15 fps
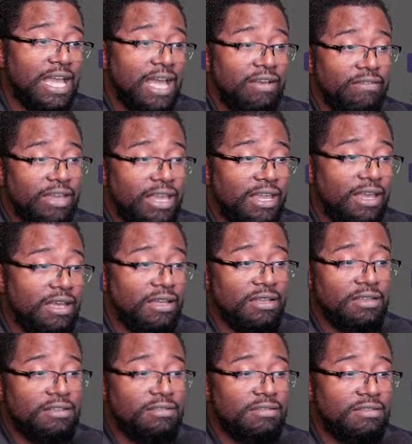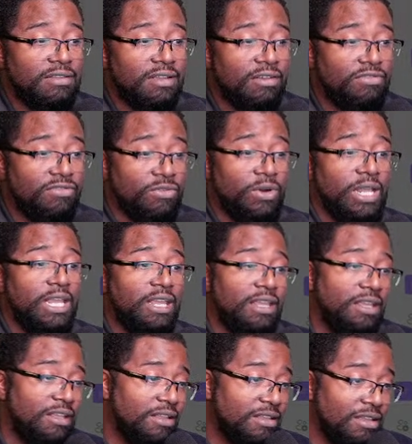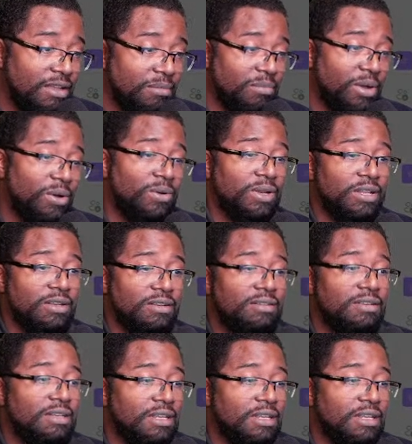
have a, uh, a free component